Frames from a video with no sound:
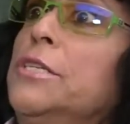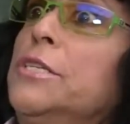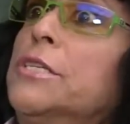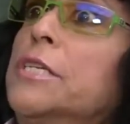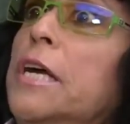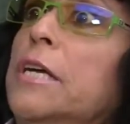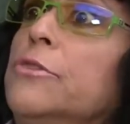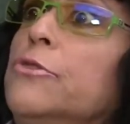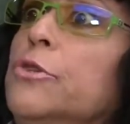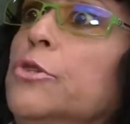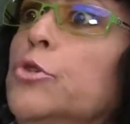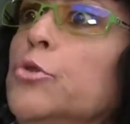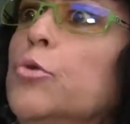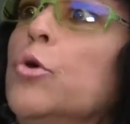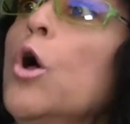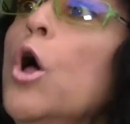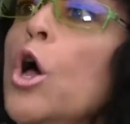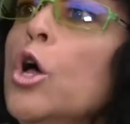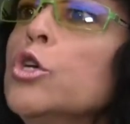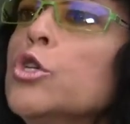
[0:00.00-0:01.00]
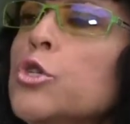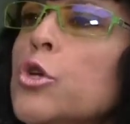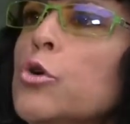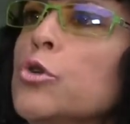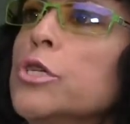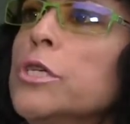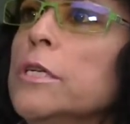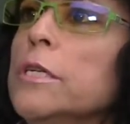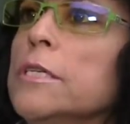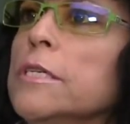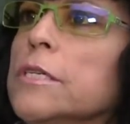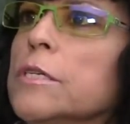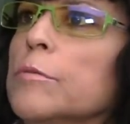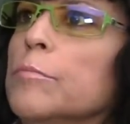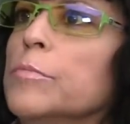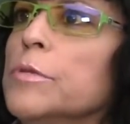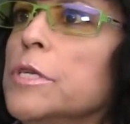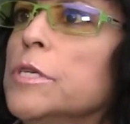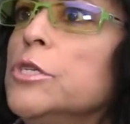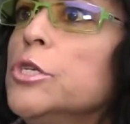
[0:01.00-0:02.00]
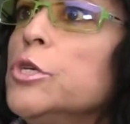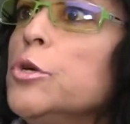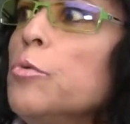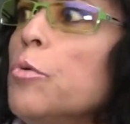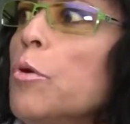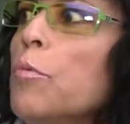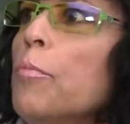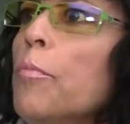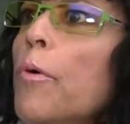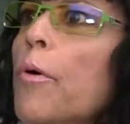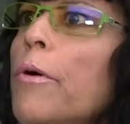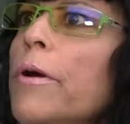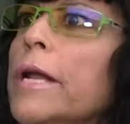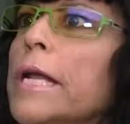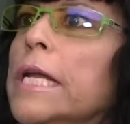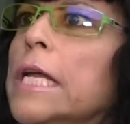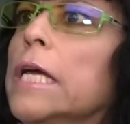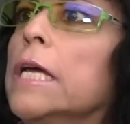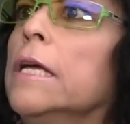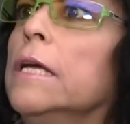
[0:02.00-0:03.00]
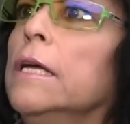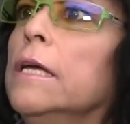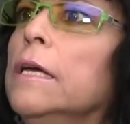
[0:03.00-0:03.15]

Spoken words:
this country to socialism, since you were born in it?